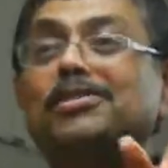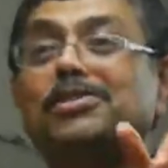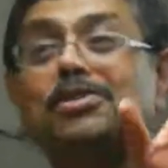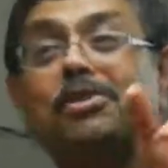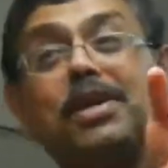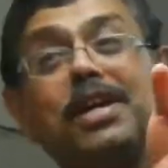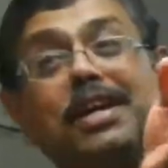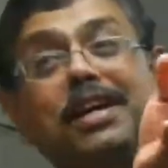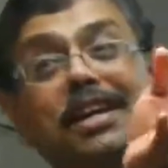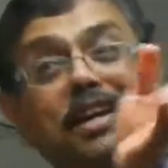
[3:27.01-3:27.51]
So
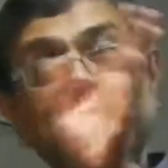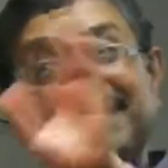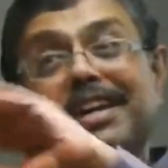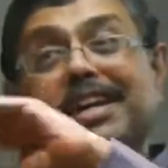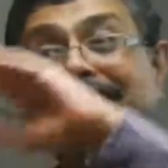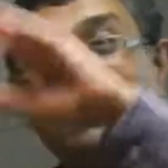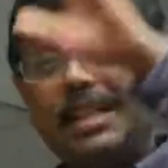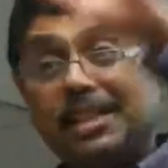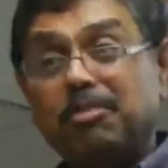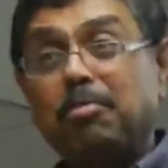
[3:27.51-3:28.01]

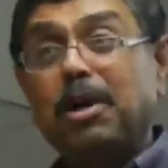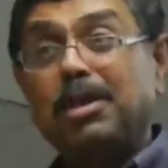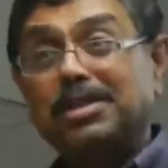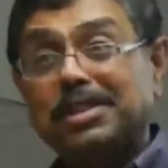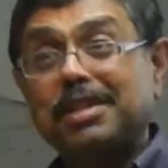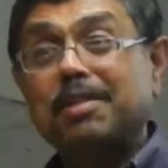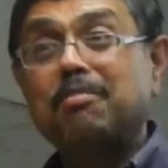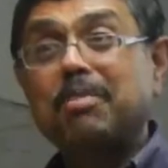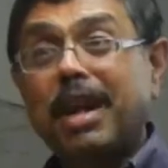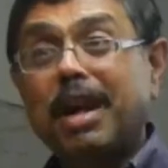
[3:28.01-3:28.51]
that's a
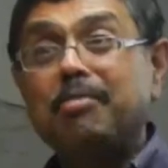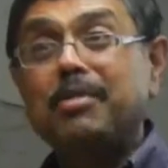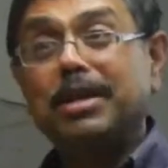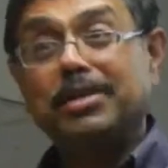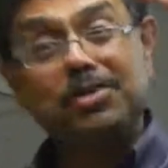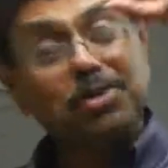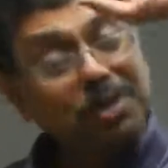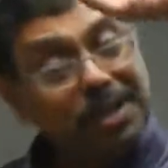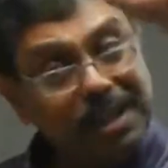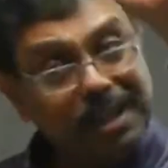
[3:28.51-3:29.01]
Boston Brahmin.
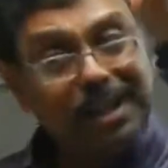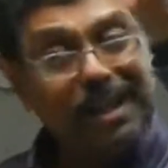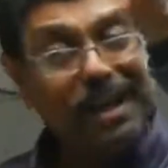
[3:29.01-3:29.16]
So he